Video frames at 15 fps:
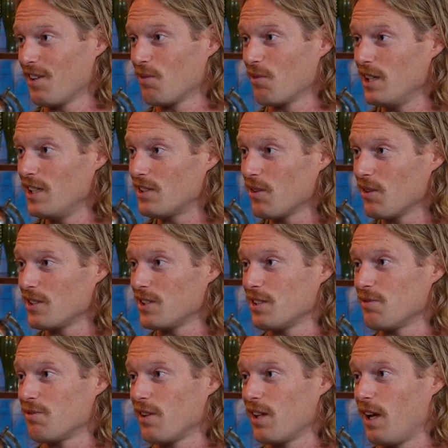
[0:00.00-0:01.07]
The
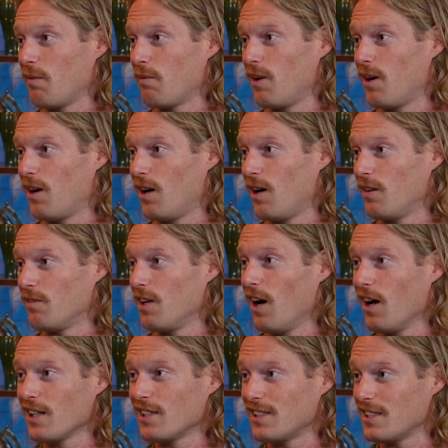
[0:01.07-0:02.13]
resources for them are
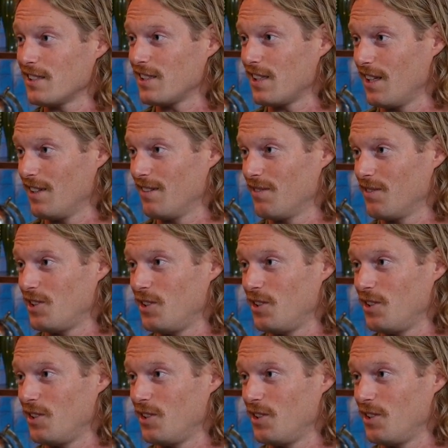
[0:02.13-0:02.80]
non-existent.